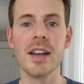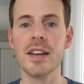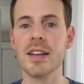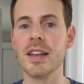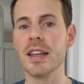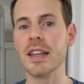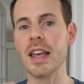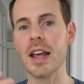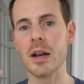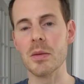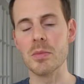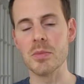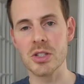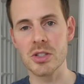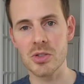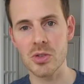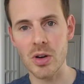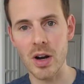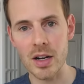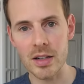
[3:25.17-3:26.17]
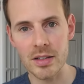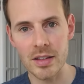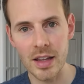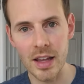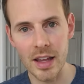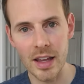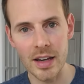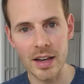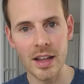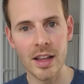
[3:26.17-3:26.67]
to get
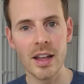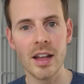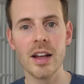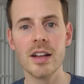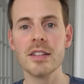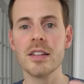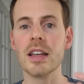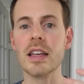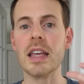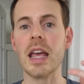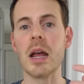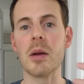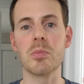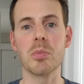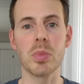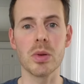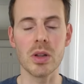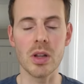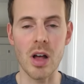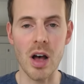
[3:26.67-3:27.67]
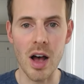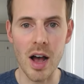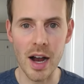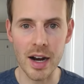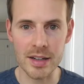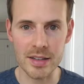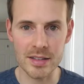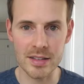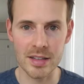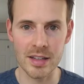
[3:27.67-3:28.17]
obstructed, to get
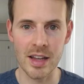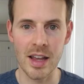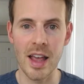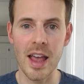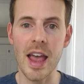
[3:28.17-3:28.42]
blocked,